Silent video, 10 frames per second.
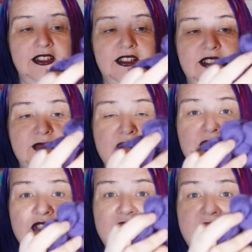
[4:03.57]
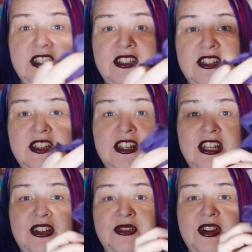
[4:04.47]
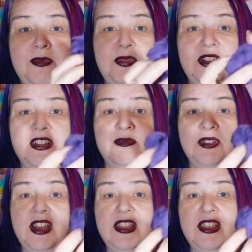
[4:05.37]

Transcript: some knots in it, wrap it up,